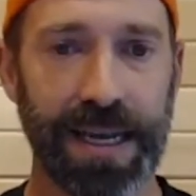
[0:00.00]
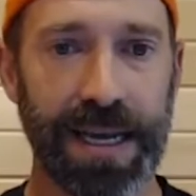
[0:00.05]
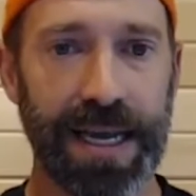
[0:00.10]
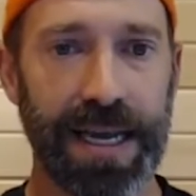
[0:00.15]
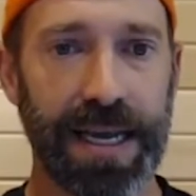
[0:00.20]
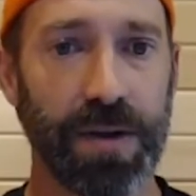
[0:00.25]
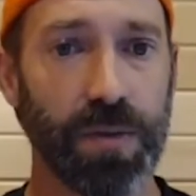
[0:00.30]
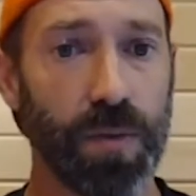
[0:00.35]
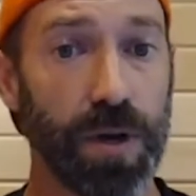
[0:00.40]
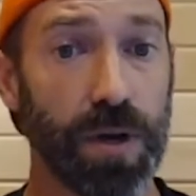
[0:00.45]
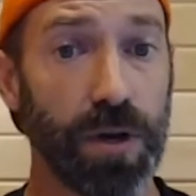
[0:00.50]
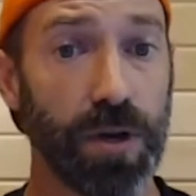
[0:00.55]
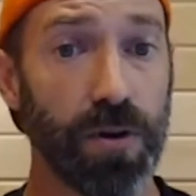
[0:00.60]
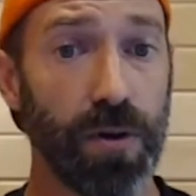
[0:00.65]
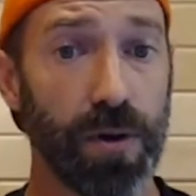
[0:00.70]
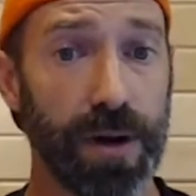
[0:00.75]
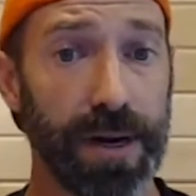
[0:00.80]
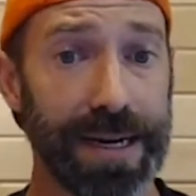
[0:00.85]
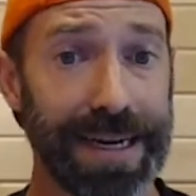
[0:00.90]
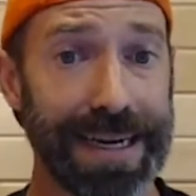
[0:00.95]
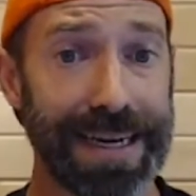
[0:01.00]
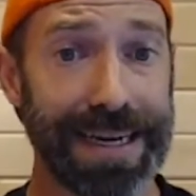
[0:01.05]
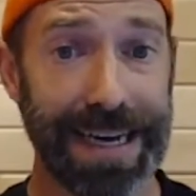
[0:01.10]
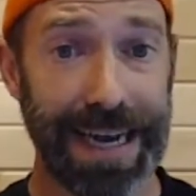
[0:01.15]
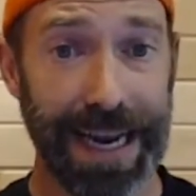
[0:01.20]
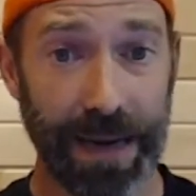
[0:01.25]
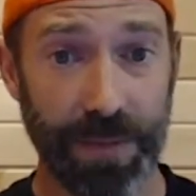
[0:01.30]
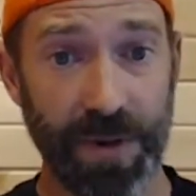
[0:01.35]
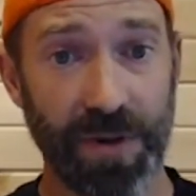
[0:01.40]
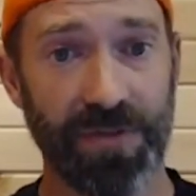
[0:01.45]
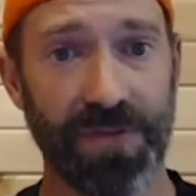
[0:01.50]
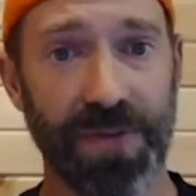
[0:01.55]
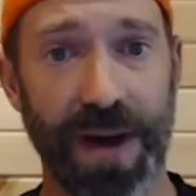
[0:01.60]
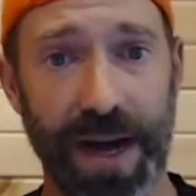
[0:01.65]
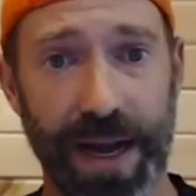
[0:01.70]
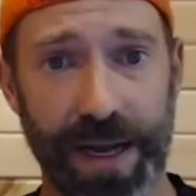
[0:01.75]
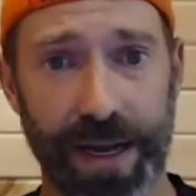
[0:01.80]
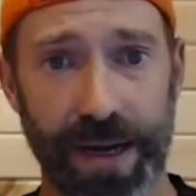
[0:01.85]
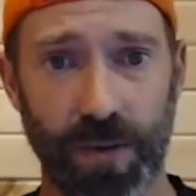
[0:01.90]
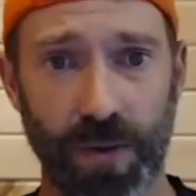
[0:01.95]
when you're
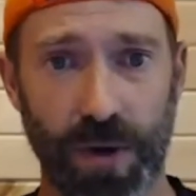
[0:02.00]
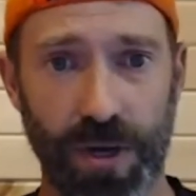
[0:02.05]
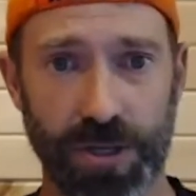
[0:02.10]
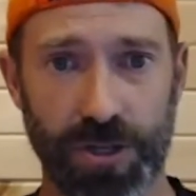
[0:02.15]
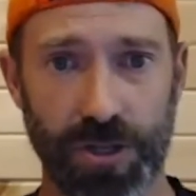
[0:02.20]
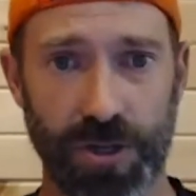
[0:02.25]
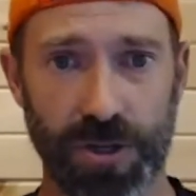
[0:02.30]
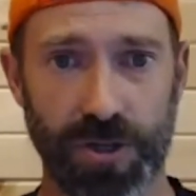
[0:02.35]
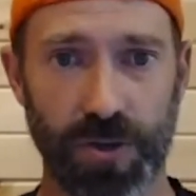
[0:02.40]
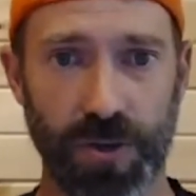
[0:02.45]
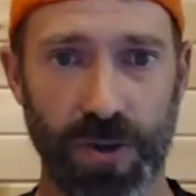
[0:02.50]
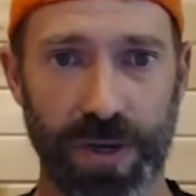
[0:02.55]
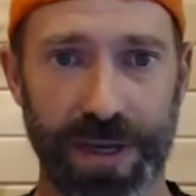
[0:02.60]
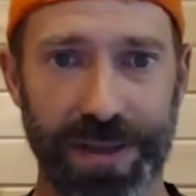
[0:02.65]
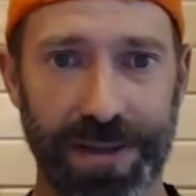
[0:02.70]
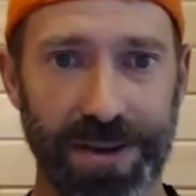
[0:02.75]
gamifying what you're doing,